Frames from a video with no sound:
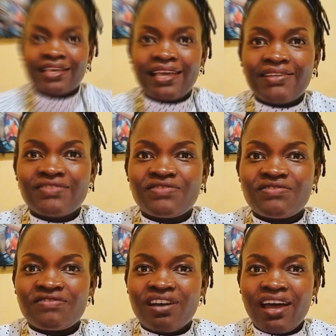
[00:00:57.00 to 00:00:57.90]
get
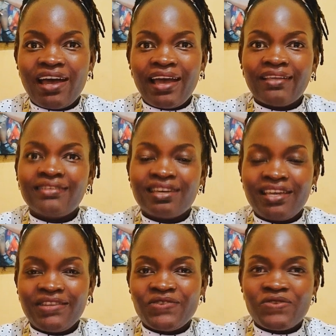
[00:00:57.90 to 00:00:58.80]
right
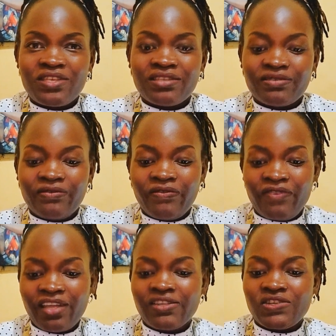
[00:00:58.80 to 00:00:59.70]
into this
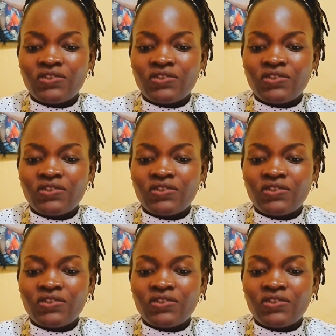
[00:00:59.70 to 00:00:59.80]
video.